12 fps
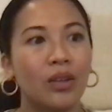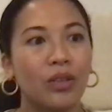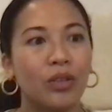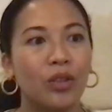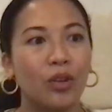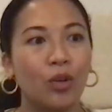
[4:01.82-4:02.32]

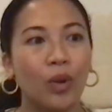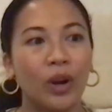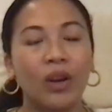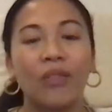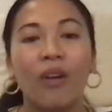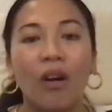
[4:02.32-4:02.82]
the work
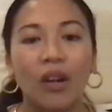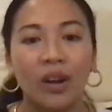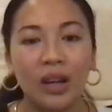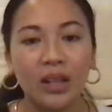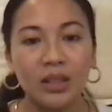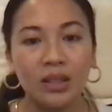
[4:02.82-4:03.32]
of
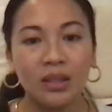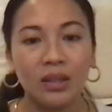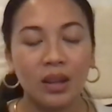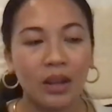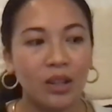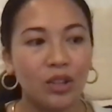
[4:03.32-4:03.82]
artists
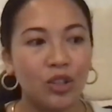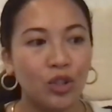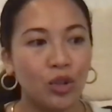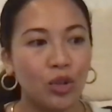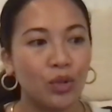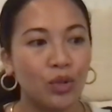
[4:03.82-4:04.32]

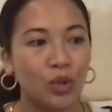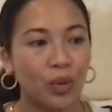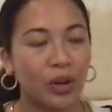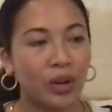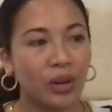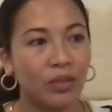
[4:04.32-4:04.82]
into
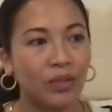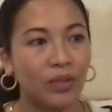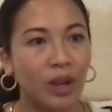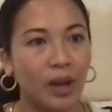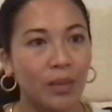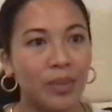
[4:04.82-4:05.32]
sort of
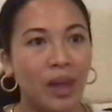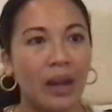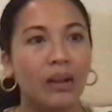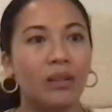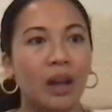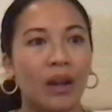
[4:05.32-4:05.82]

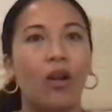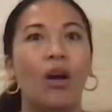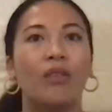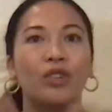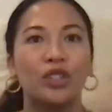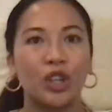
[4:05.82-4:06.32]
that
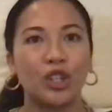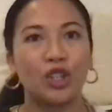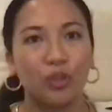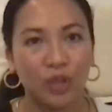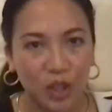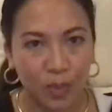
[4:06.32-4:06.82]

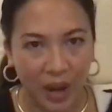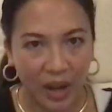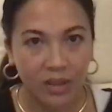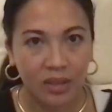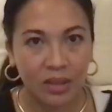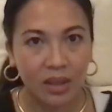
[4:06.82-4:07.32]
conversational
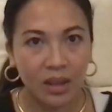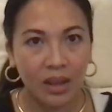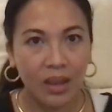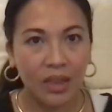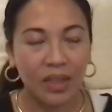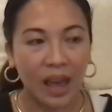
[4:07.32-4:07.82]
space
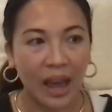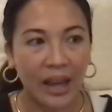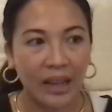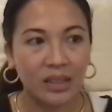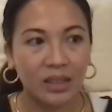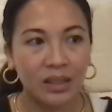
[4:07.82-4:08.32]

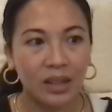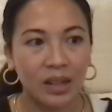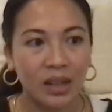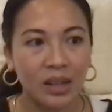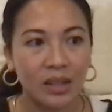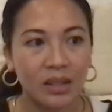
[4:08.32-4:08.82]
that
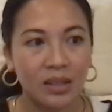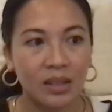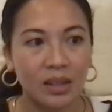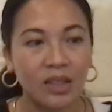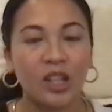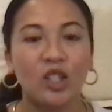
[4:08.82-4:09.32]
is
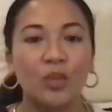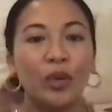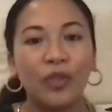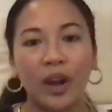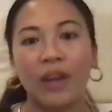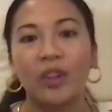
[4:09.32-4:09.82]
accessible
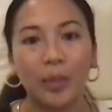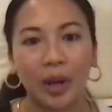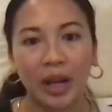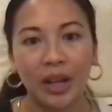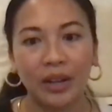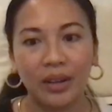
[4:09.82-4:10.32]
for
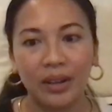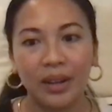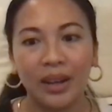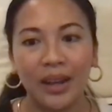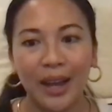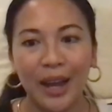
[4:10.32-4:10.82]
everybody.
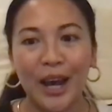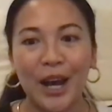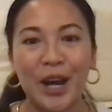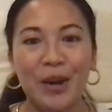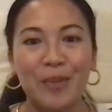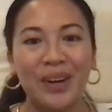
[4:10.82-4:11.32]

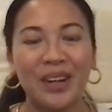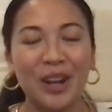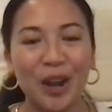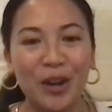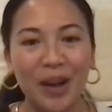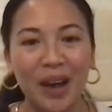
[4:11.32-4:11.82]
But you
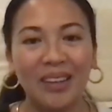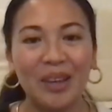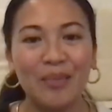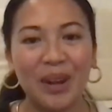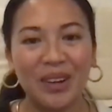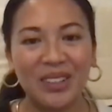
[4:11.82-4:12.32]
know, I'll
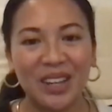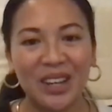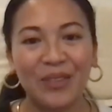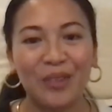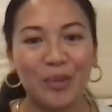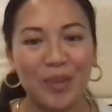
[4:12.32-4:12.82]
let Bear take
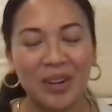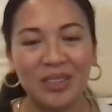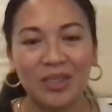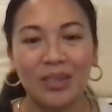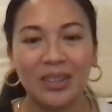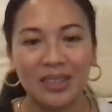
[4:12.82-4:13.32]
it from here
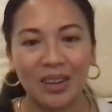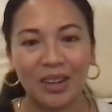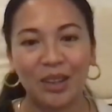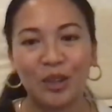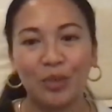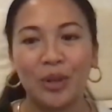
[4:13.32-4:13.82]
so you can talk
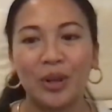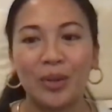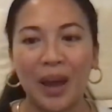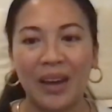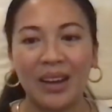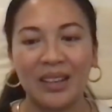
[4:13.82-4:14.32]
a little bit
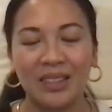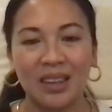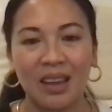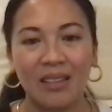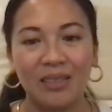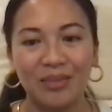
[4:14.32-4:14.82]
about SCL.